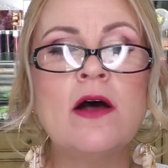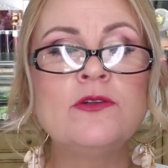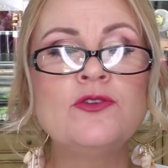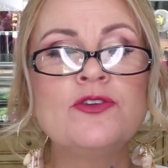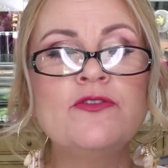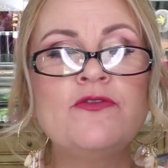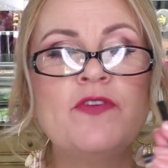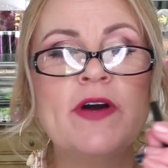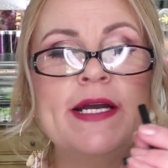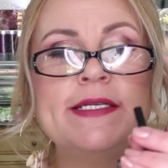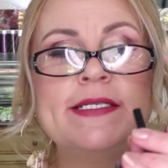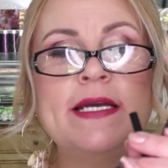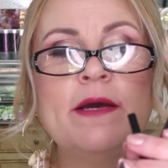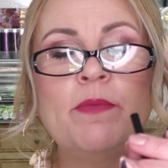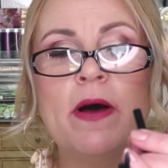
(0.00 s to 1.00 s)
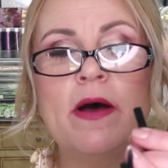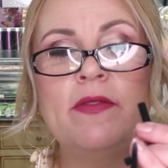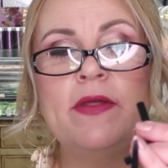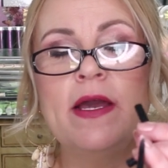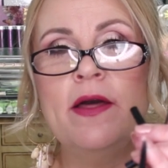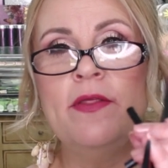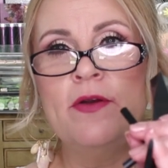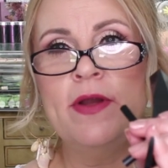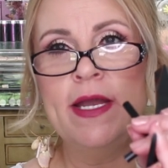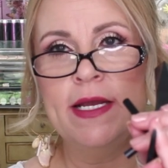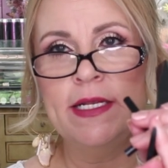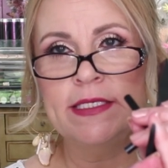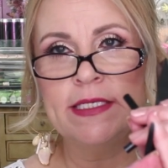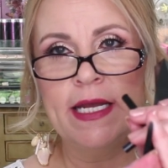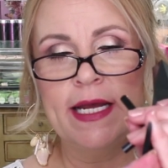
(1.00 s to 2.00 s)
ultra fine tip on the other
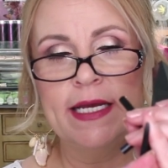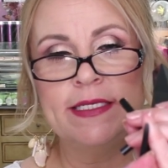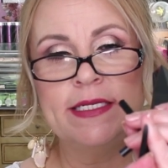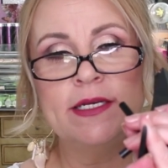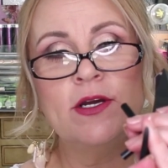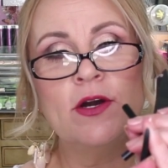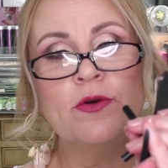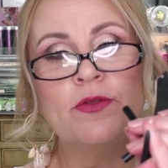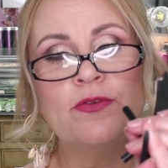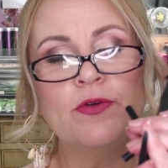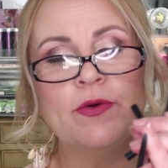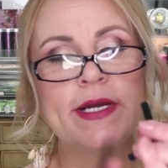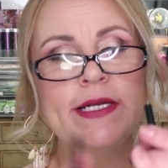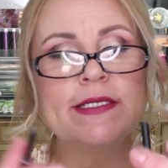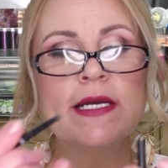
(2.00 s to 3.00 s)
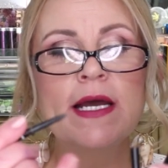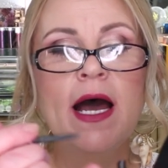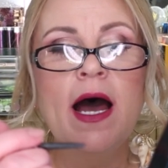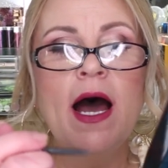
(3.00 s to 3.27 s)
end, and I did go through it.